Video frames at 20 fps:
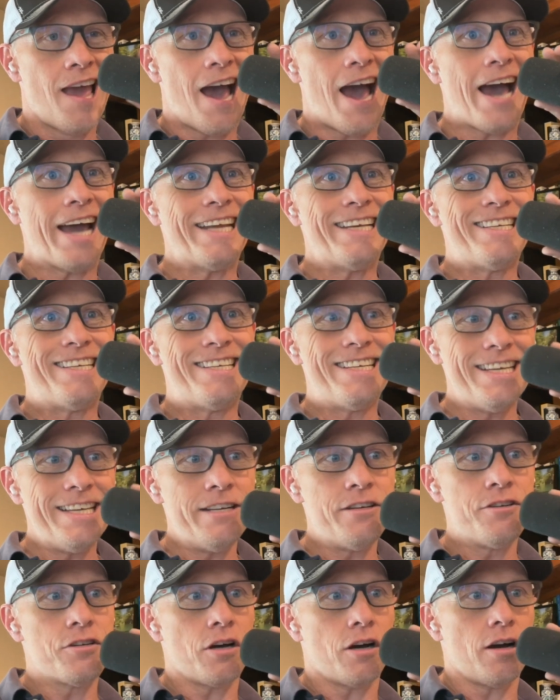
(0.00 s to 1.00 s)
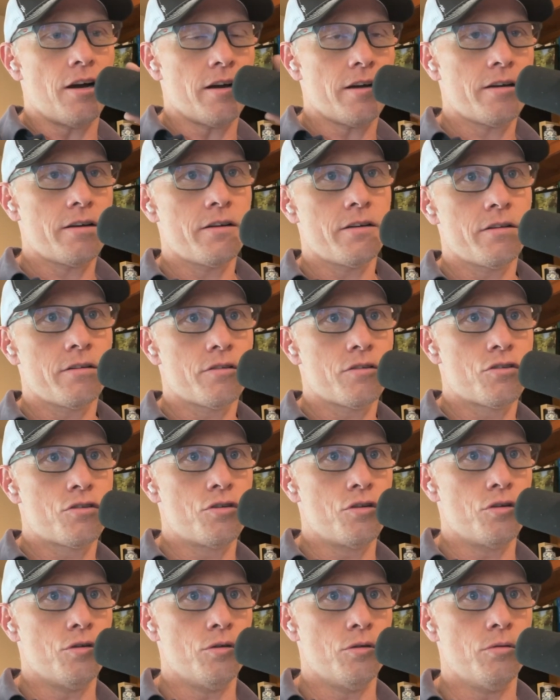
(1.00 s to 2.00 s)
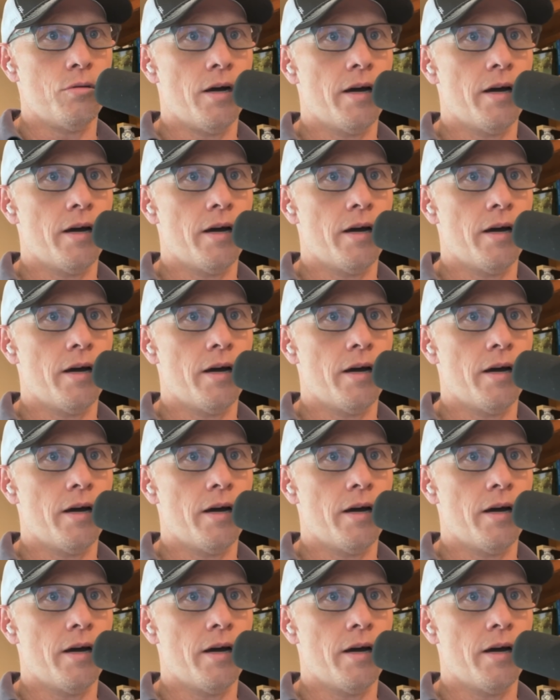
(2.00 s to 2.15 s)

I did talk to